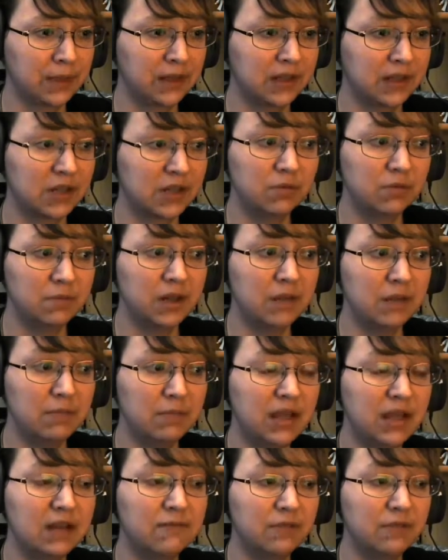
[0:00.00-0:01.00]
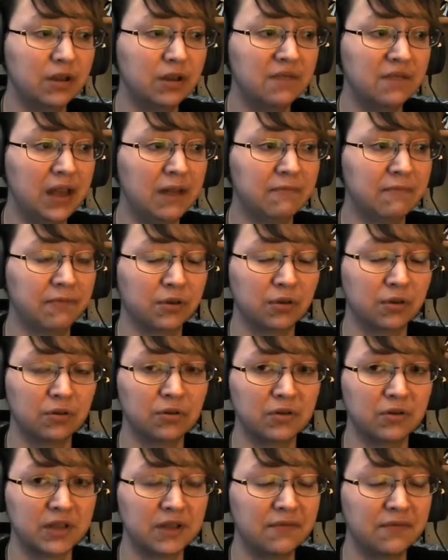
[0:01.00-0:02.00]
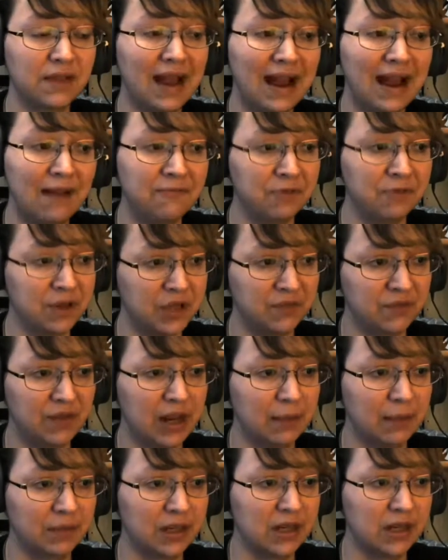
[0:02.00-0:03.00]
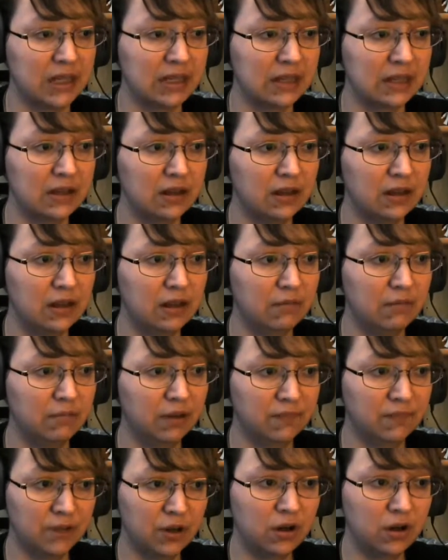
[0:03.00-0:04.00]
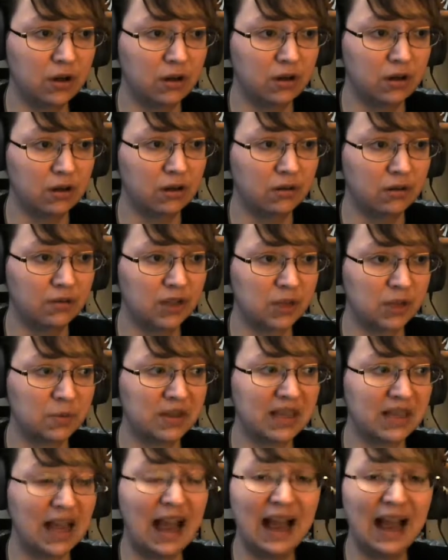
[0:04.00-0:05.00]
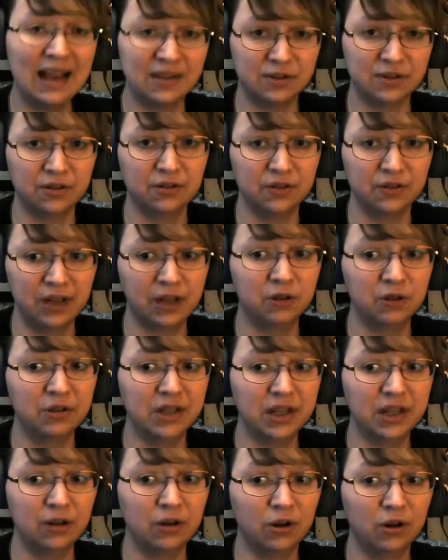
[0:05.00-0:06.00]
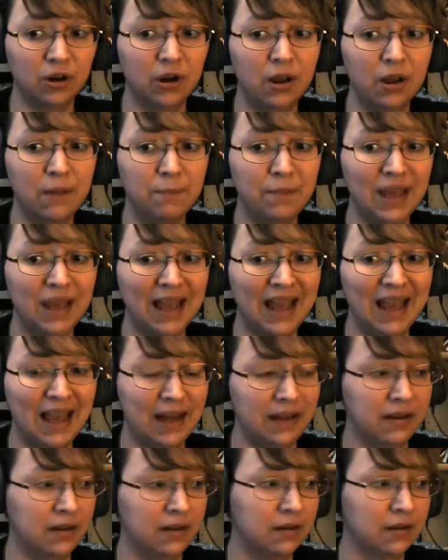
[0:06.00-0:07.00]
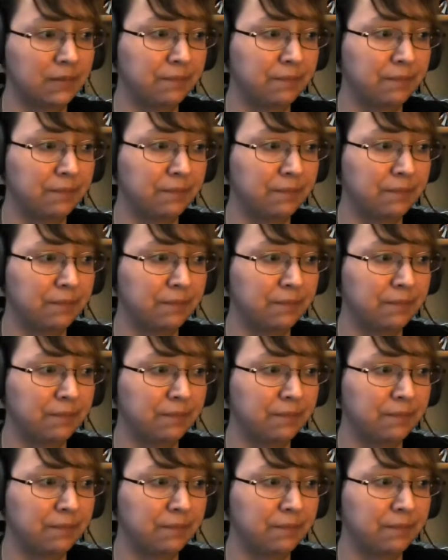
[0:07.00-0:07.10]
This would be a meaningful event for girls of average families. But for her, this was a hazard that could get her beheaded.